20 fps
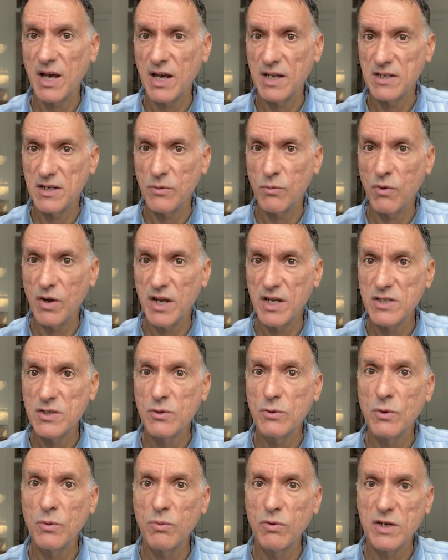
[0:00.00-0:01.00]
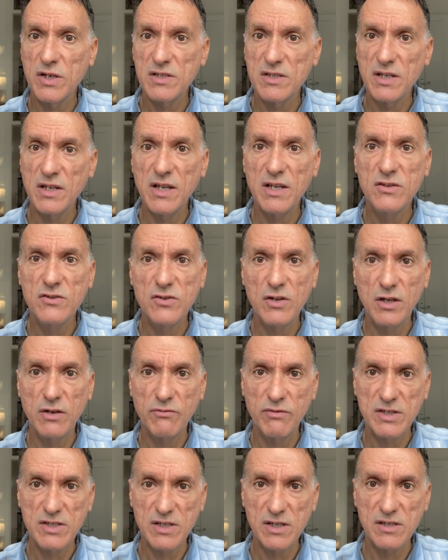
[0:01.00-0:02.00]
added weight could worsen insulin
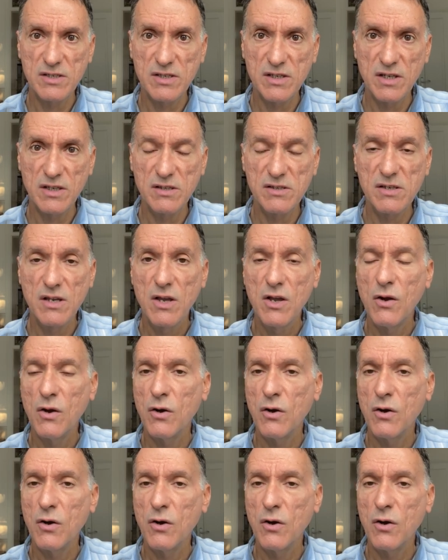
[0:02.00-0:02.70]
resistance